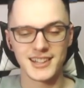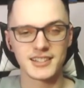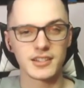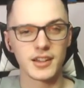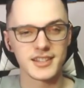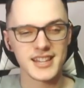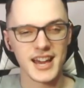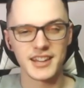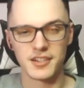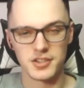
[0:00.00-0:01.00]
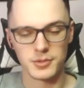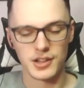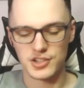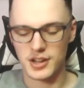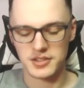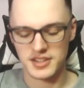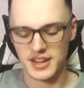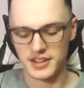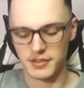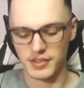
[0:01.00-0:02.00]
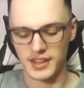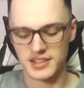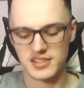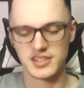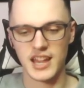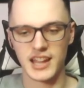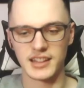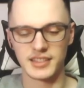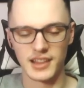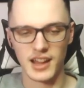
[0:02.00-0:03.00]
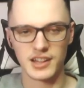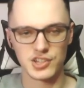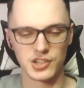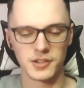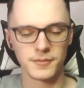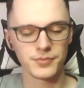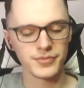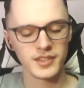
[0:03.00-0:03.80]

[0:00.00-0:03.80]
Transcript: Uh, Tanaka as well. Shout out to Tanaka for that insane line shot.